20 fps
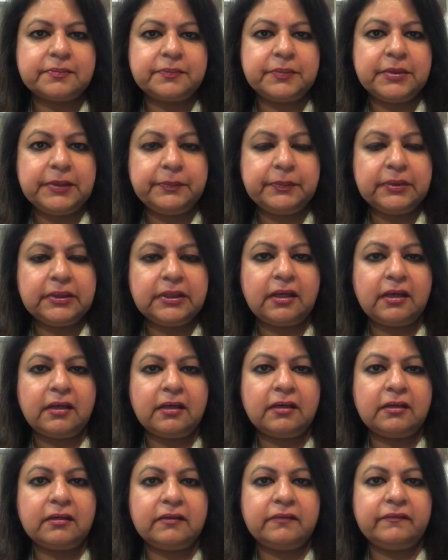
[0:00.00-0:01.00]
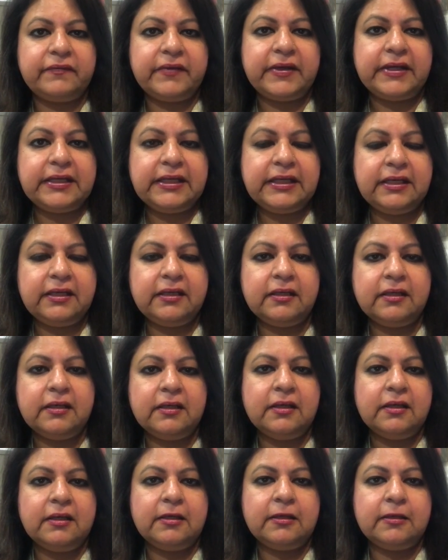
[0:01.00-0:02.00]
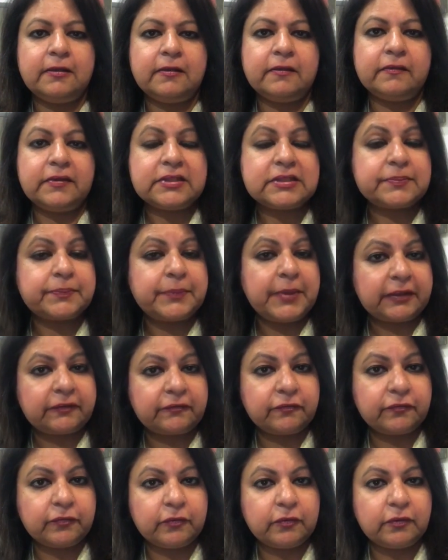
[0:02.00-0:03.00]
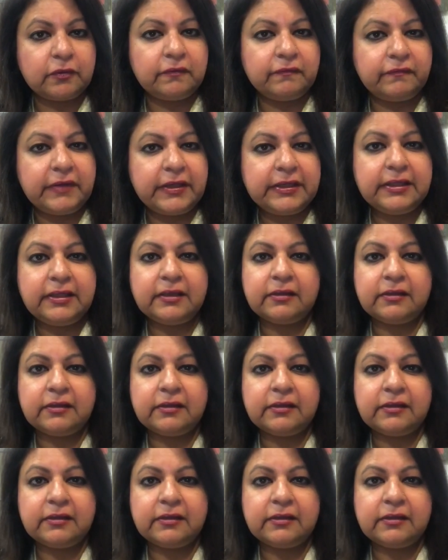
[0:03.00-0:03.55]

people are very uh, respectful, very